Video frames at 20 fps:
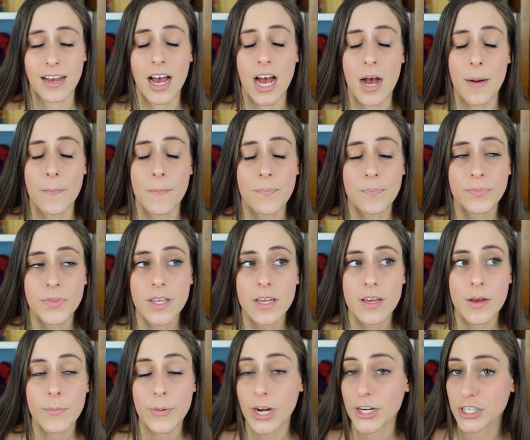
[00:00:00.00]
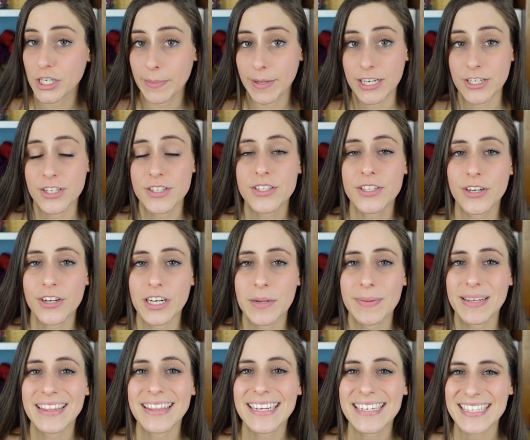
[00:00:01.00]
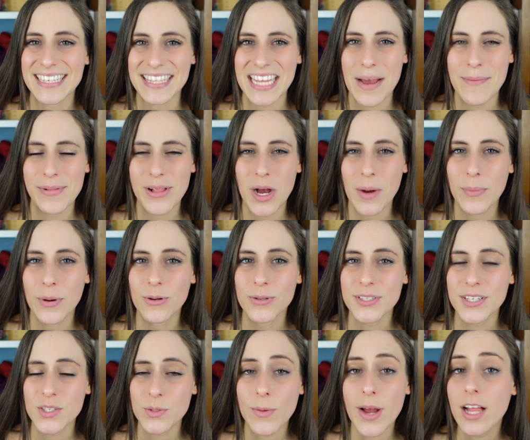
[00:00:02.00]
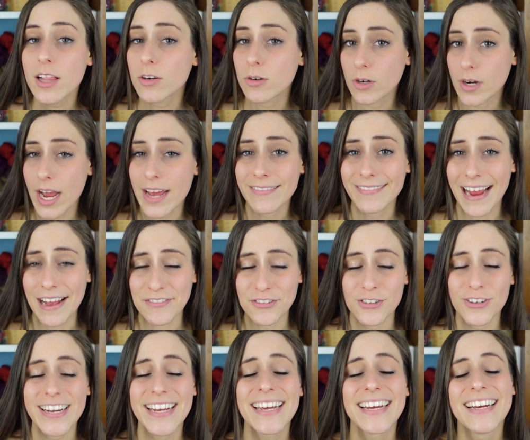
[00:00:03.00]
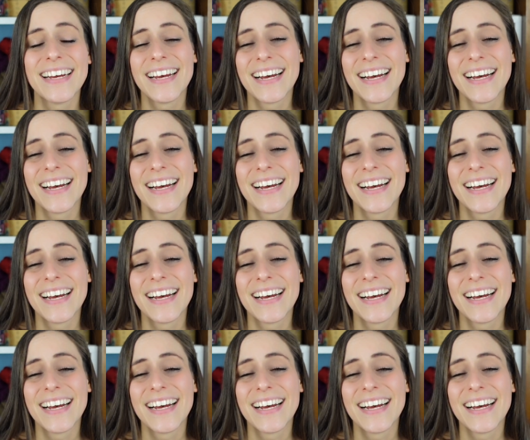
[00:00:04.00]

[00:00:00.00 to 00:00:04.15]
Um, project pages. They're going to be linked in that blog post as well or on Ravelry.